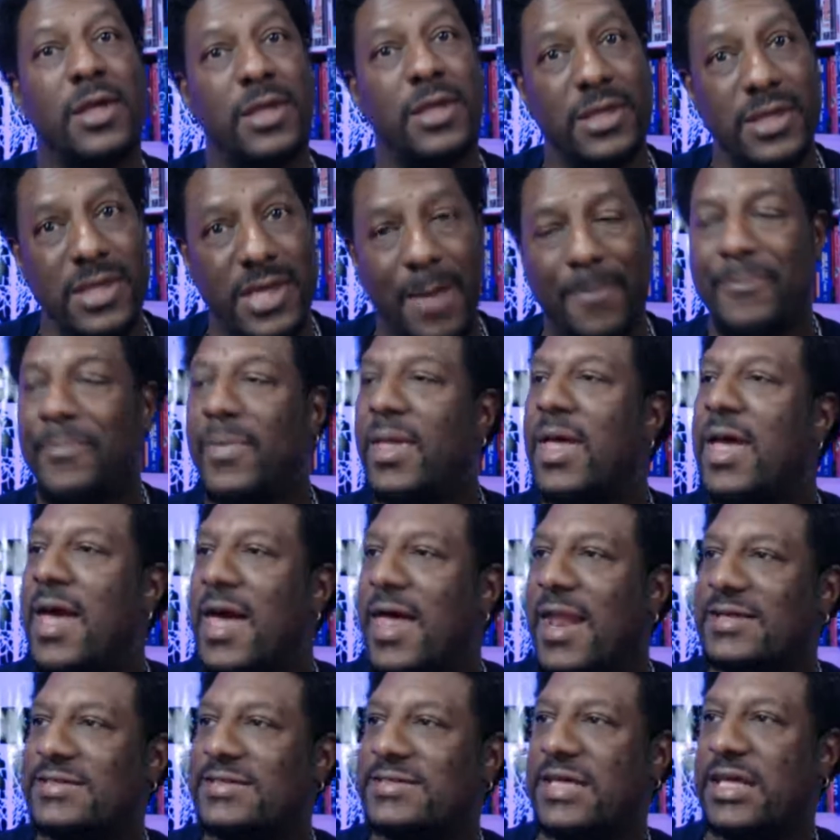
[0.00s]
Yep. And
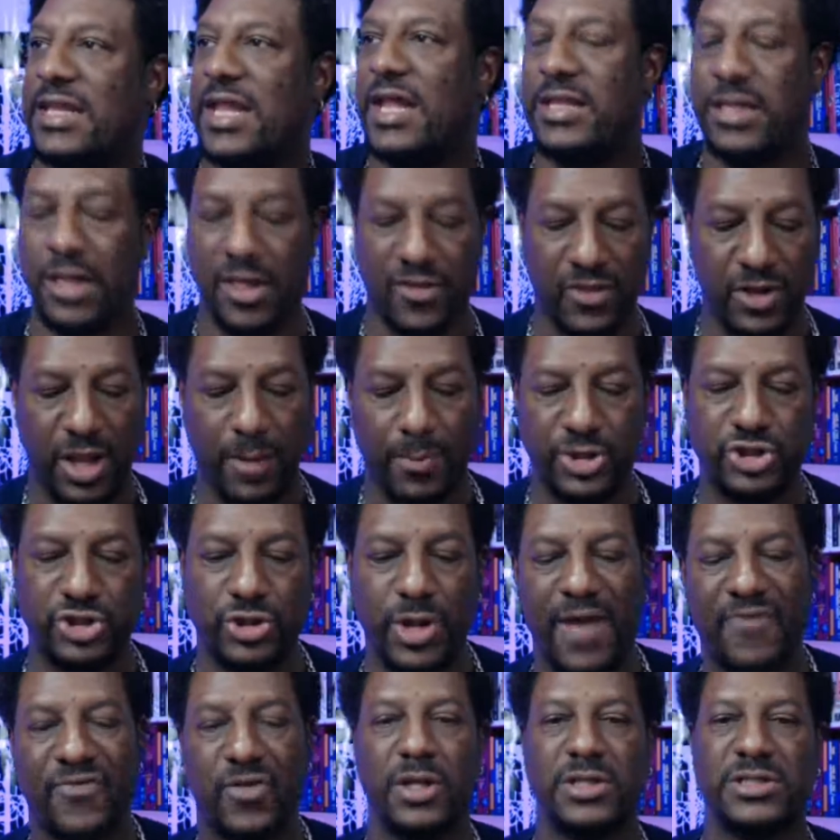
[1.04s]
I said that the other day, but you
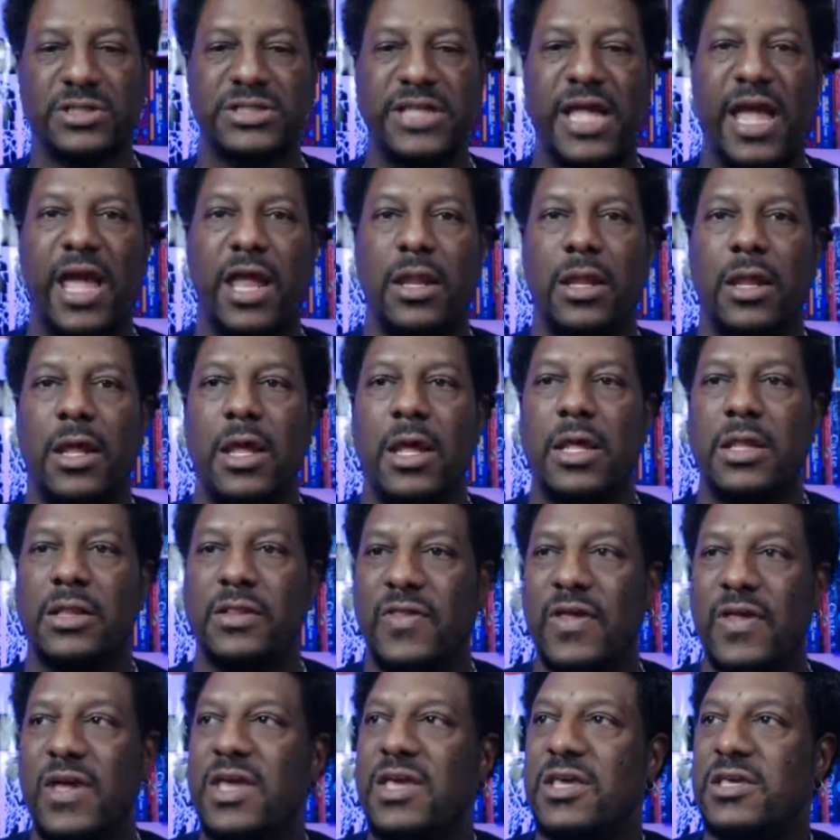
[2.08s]
have to understand,
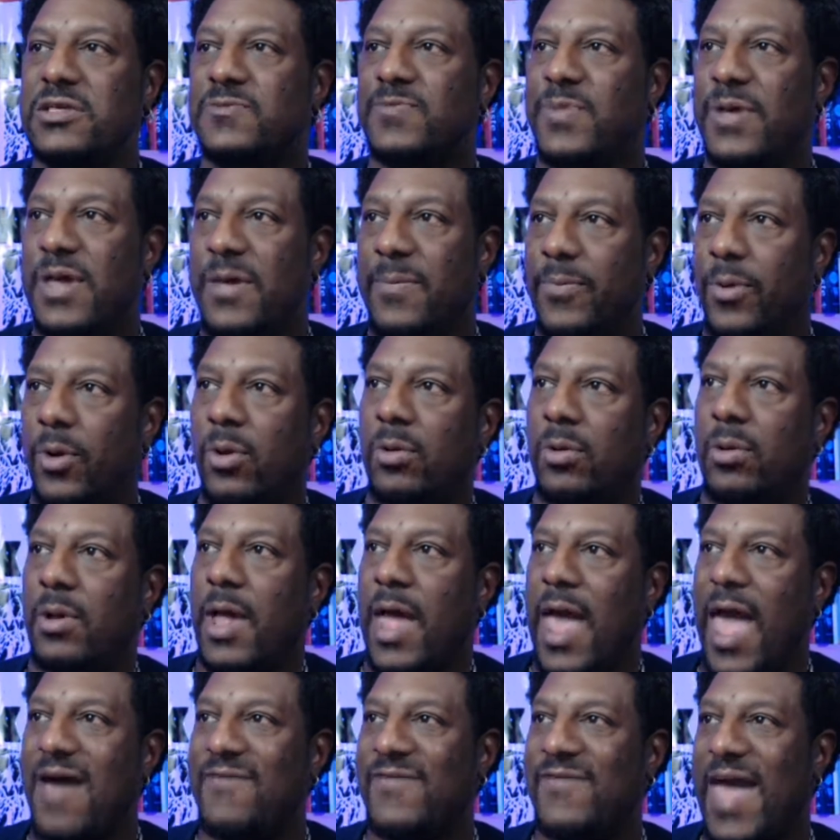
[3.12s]
these people
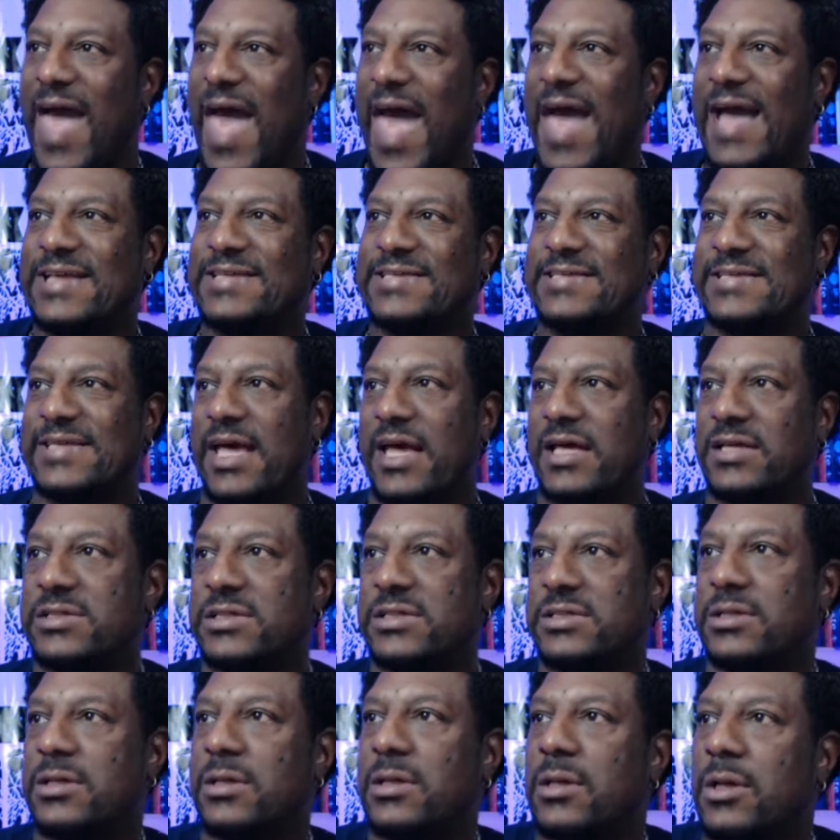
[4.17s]
have access
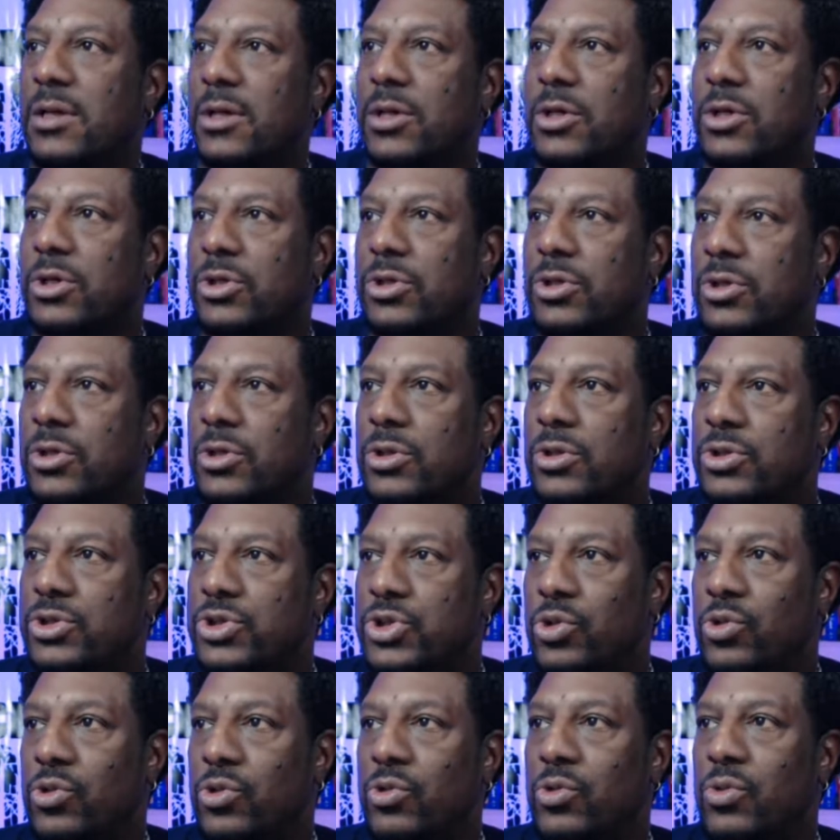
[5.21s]

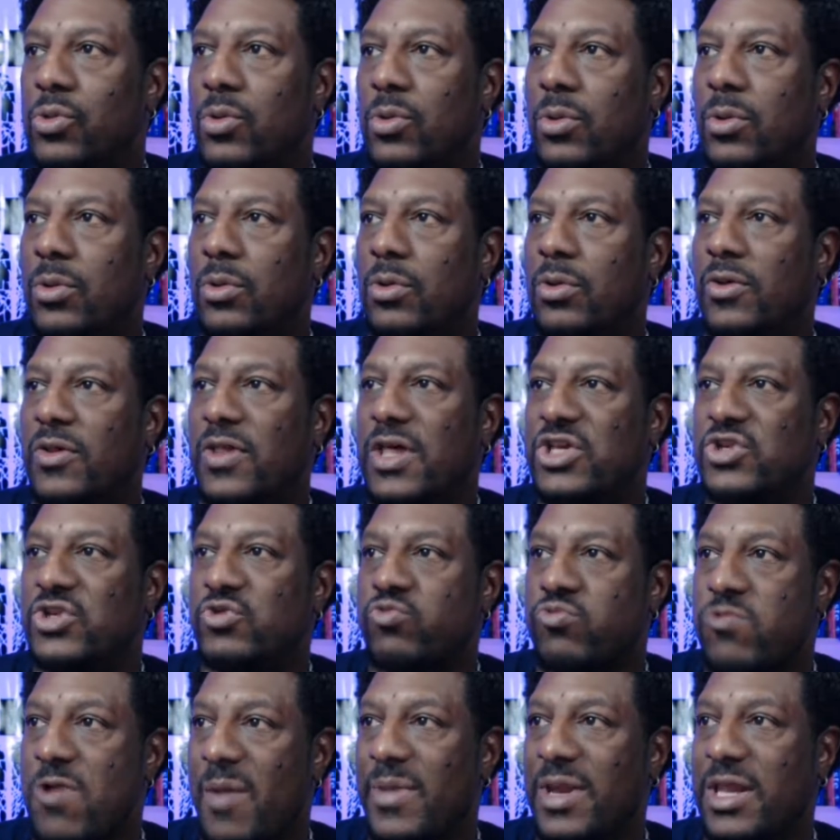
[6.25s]
to these
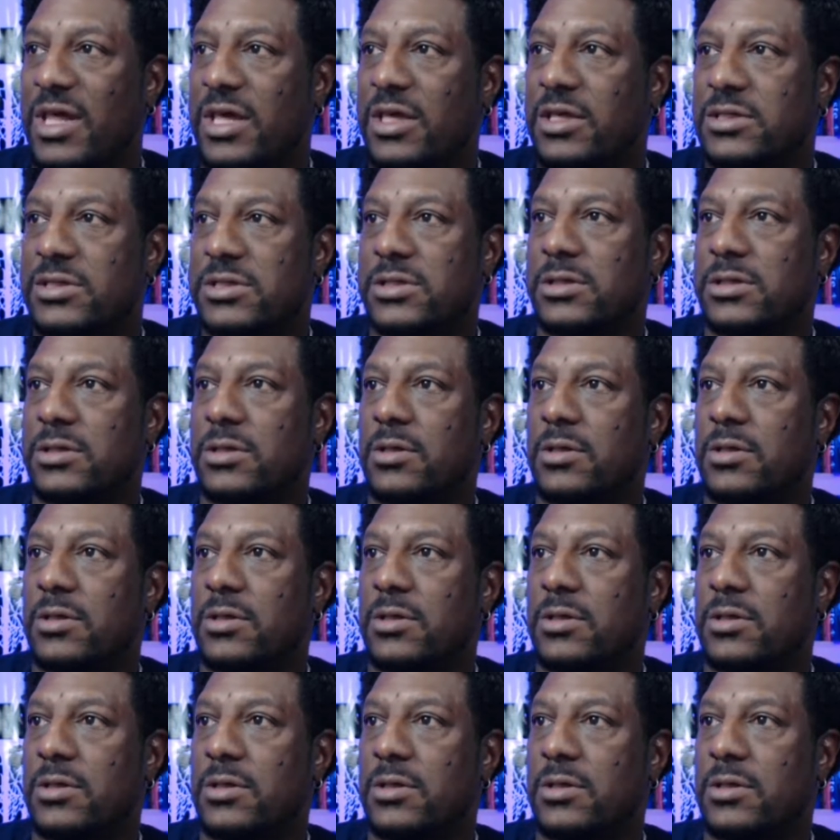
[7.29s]
remedies